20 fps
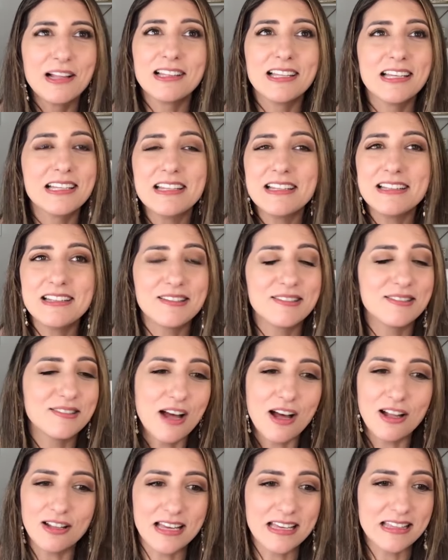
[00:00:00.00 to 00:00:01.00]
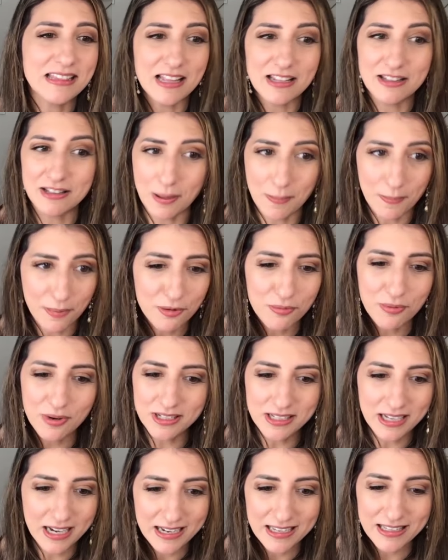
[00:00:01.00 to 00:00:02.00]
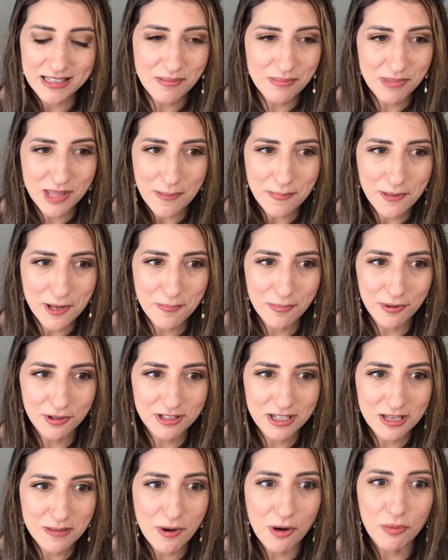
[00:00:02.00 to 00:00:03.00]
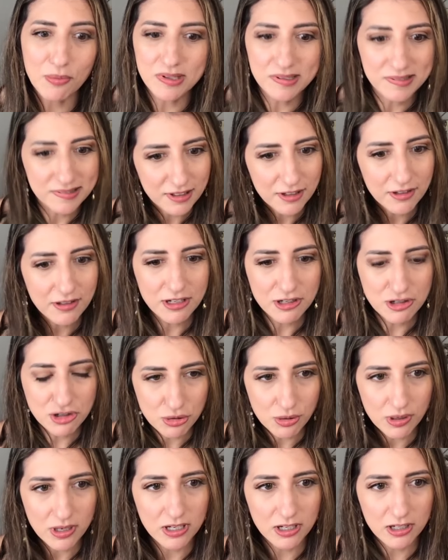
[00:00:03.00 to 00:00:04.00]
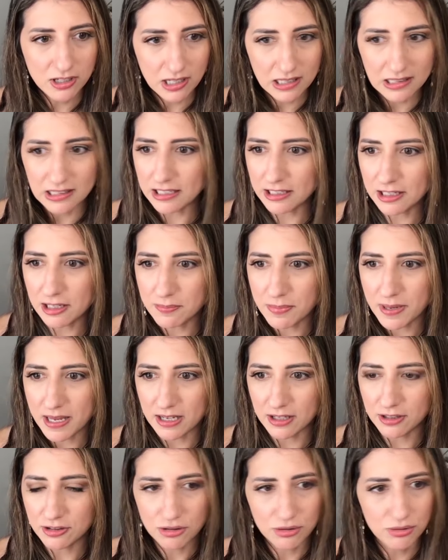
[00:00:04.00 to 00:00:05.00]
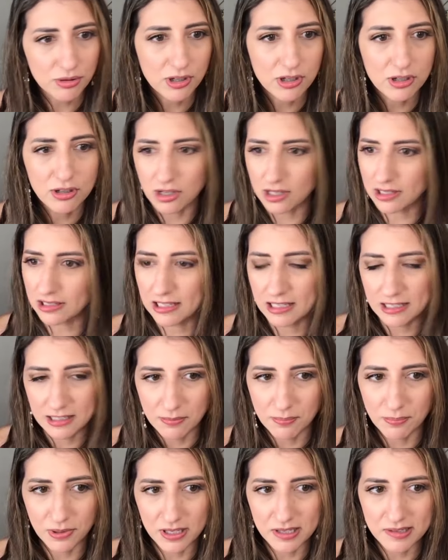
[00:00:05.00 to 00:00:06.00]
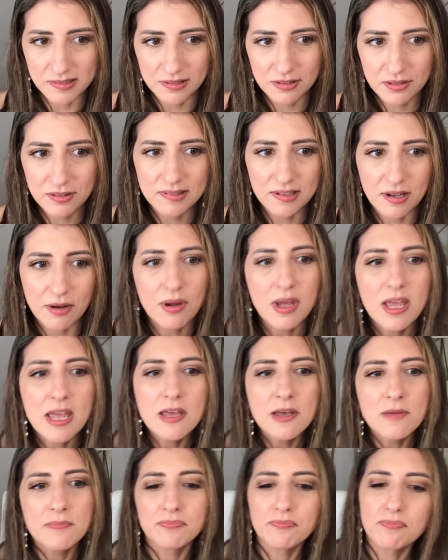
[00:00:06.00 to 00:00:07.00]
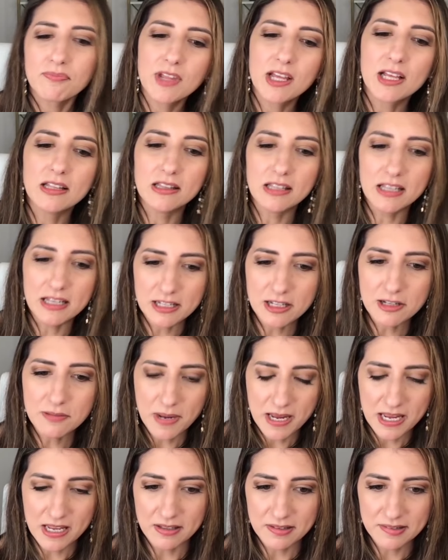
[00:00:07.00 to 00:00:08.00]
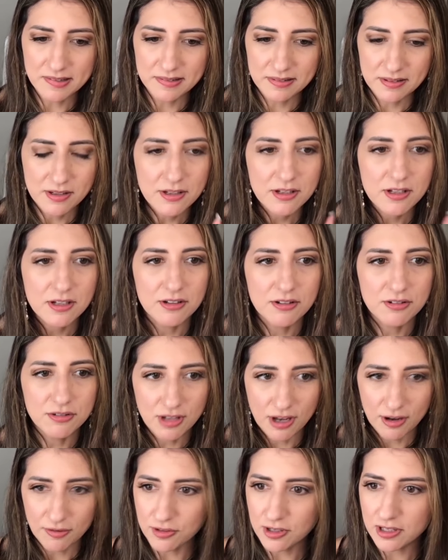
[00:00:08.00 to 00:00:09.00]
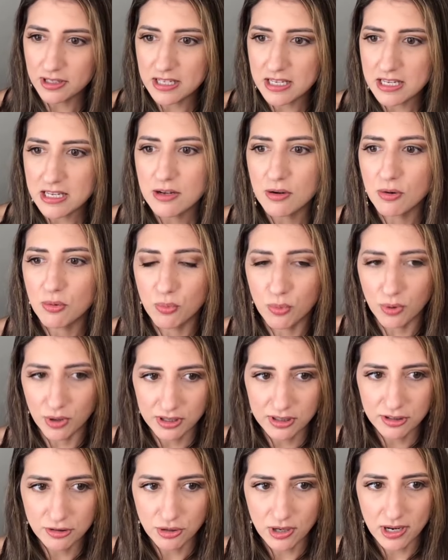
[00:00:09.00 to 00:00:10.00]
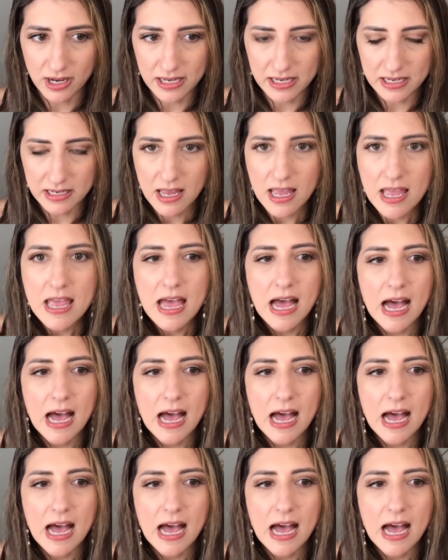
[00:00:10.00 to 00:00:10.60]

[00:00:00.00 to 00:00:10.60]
linen is not like the number one item that people need, but we still enjoy a good linen pant or a good linen blazer. So, linen pants, definitely worth trying.